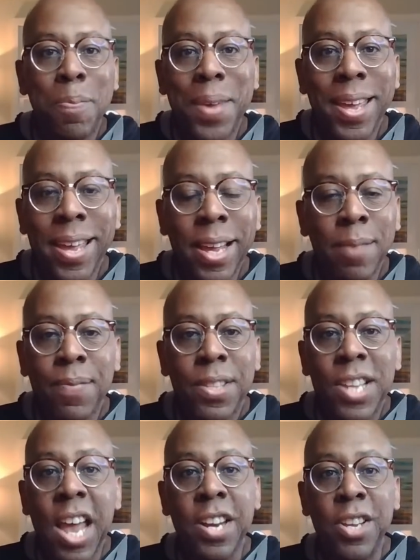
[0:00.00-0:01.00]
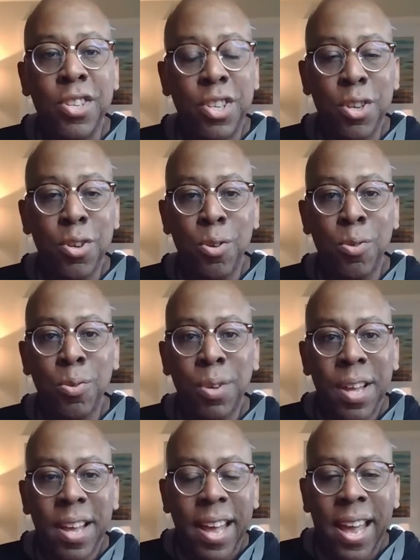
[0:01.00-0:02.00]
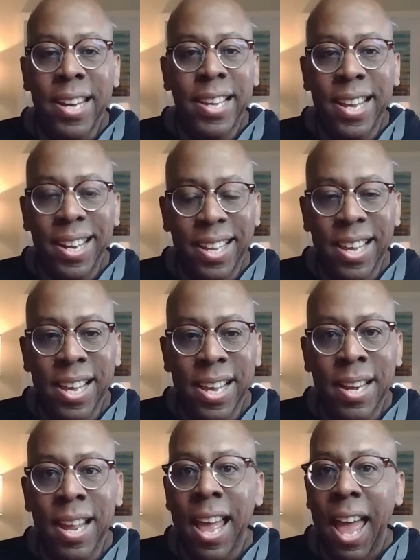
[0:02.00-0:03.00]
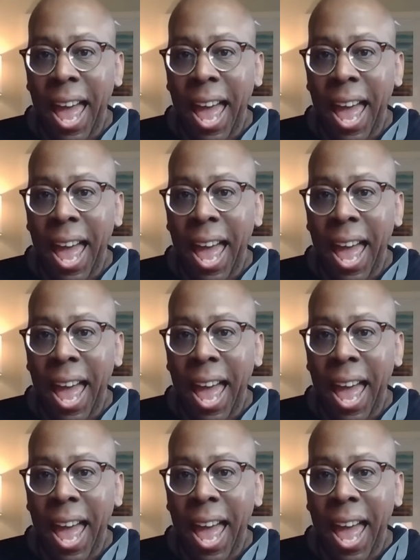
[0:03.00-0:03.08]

being 10-2 and getting in,